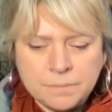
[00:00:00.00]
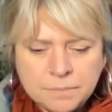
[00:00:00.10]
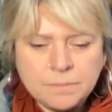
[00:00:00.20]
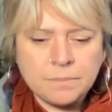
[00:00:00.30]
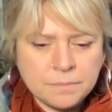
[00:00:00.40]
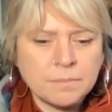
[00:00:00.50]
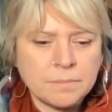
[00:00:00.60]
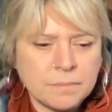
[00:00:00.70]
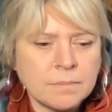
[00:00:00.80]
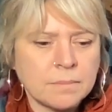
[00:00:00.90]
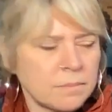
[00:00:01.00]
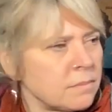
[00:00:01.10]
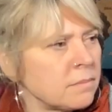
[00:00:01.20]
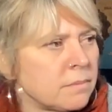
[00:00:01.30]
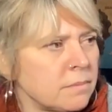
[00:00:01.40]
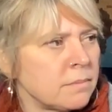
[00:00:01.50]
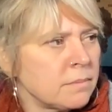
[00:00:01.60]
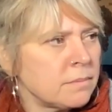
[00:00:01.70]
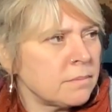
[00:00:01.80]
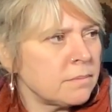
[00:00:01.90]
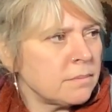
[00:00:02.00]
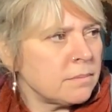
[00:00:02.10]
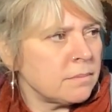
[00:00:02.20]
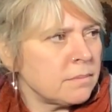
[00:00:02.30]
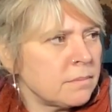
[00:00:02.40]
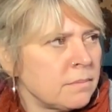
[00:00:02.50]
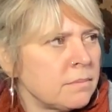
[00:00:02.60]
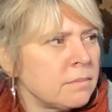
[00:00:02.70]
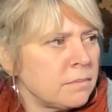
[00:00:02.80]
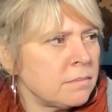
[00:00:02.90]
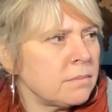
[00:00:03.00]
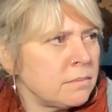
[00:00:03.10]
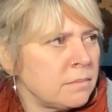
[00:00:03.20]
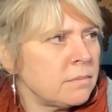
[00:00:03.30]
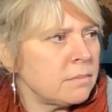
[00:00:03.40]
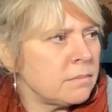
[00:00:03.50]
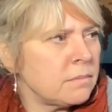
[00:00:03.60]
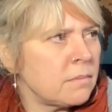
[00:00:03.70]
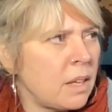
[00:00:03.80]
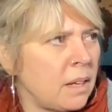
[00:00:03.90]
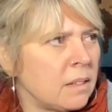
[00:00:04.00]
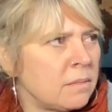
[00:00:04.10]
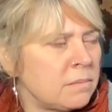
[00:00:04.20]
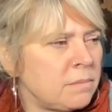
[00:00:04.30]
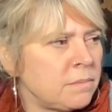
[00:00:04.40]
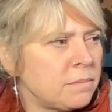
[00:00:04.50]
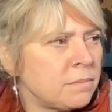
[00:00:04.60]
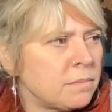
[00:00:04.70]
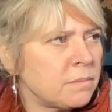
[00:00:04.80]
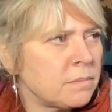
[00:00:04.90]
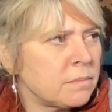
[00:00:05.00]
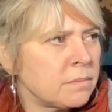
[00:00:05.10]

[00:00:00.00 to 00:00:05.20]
(not speaking)